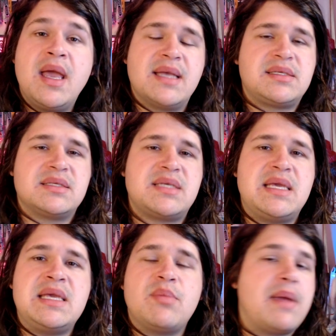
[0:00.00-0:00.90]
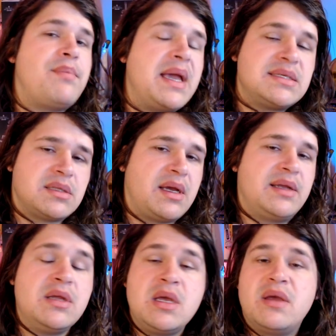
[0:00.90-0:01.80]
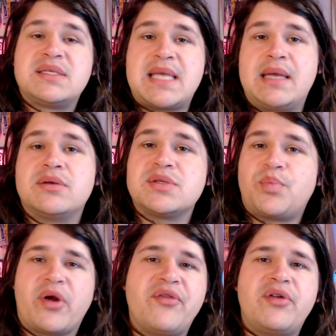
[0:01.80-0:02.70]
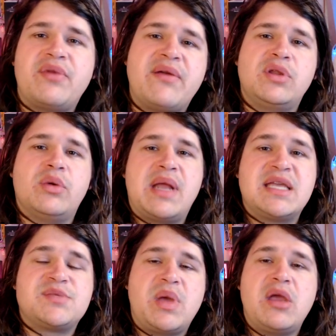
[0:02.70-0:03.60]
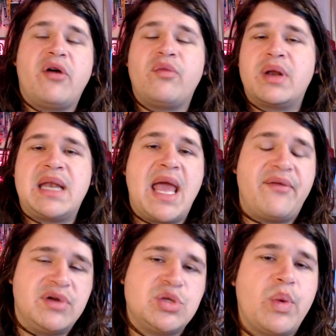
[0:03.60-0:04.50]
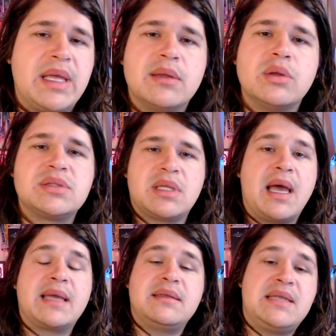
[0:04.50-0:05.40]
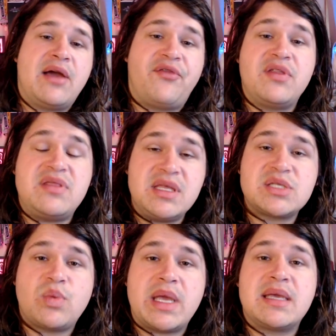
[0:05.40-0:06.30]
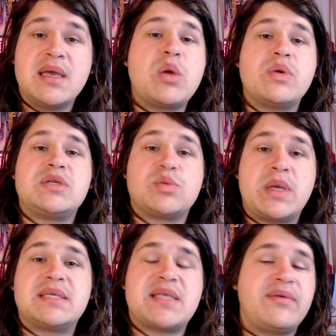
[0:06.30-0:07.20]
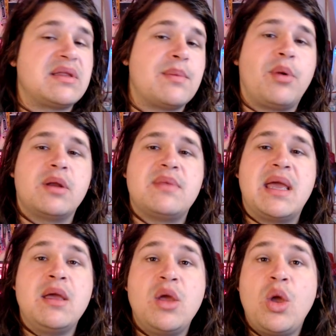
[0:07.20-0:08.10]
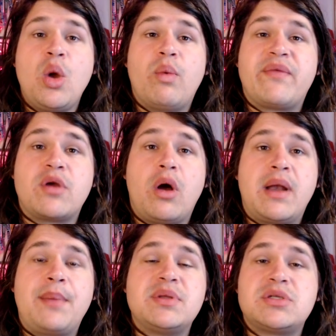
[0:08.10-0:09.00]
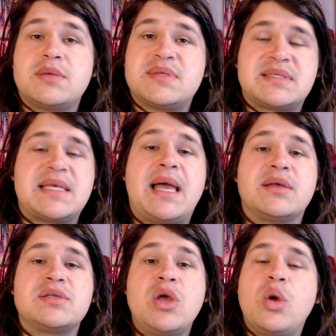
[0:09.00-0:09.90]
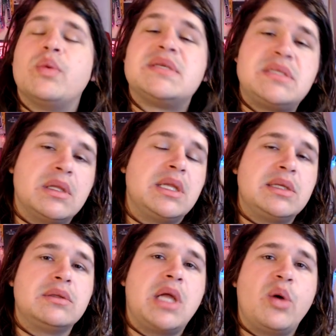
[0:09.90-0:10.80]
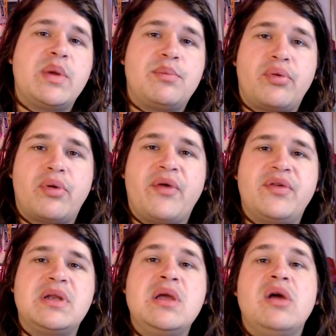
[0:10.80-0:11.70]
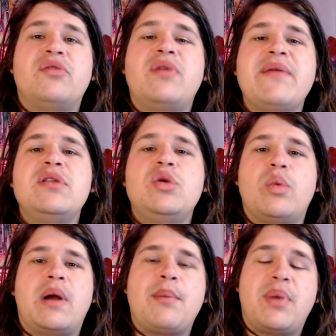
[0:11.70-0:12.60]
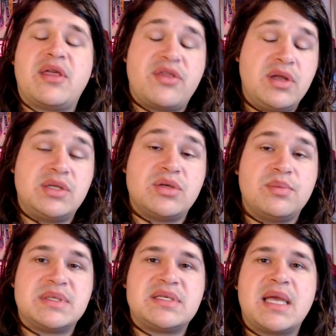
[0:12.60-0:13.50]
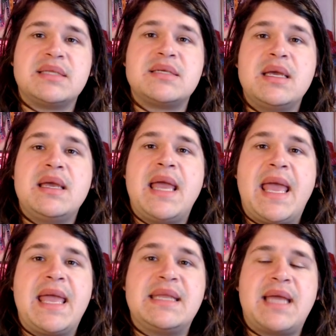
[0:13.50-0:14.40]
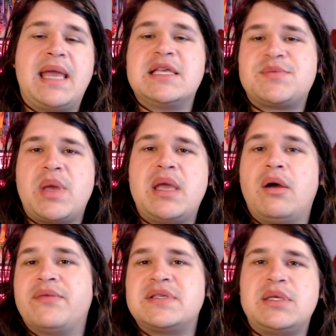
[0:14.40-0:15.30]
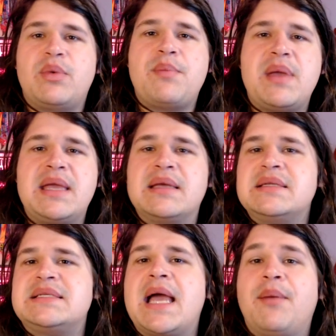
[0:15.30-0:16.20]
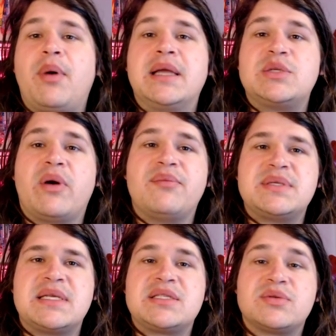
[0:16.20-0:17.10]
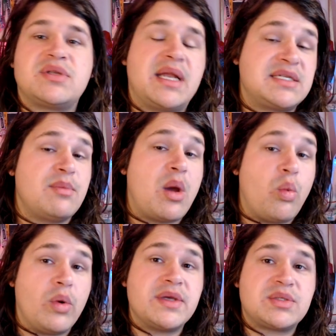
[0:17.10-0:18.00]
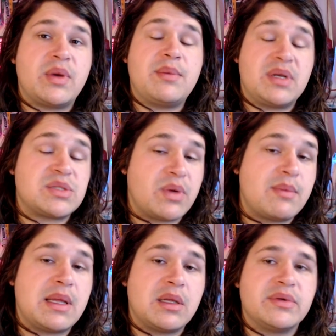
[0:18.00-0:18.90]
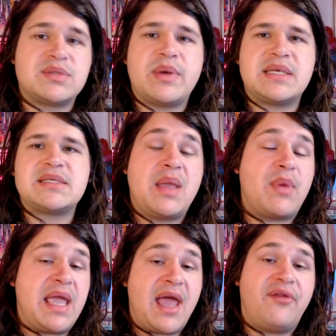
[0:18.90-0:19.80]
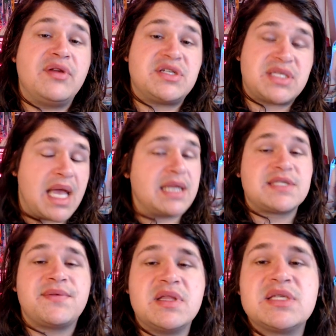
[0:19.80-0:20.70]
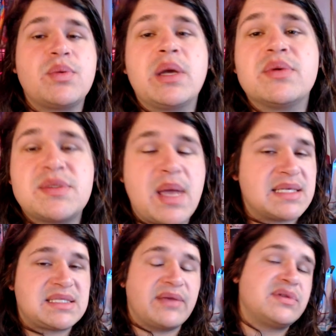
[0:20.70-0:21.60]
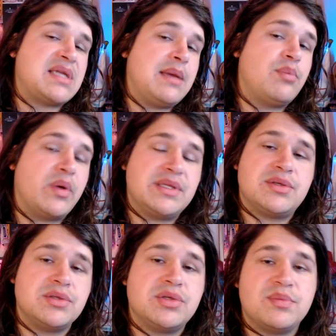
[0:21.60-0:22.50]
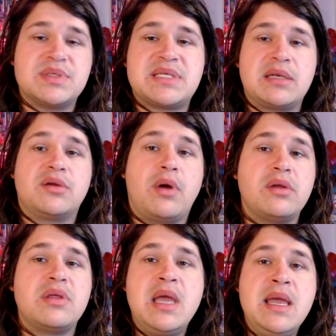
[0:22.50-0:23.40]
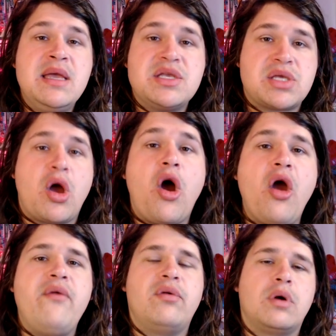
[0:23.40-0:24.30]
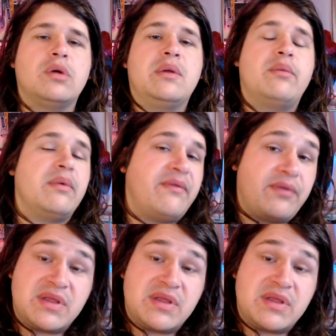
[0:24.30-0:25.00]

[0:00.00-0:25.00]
as you can see here, my baseline sales, profit, revenue, and ASP of what an average week looks like. Now for this week, which is week 7 at the bottom there, we've gone up in terms of sales. We're still a little low in profit. Revenue, we're up by 32%. And ASP, obviously, we're being down by 12%. So it's not actually my worst week, but it's one of my lowest weeks. And my average status for this week was about 17.22% growth. So overall, for